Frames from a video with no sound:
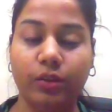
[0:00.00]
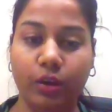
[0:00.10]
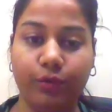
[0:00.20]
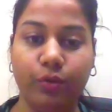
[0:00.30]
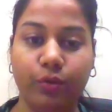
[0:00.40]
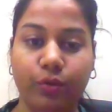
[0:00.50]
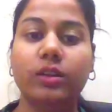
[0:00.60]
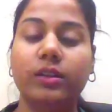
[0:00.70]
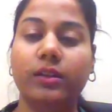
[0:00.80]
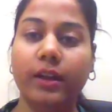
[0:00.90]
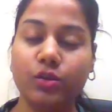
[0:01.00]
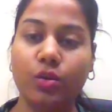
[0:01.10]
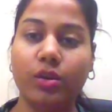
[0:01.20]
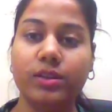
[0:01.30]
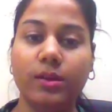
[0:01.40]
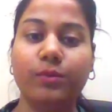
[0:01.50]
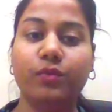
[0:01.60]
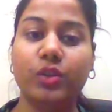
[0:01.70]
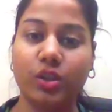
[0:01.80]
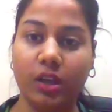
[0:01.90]
Therefore, the next
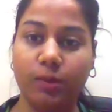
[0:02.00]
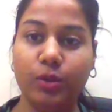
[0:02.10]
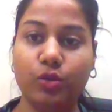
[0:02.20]
concept which came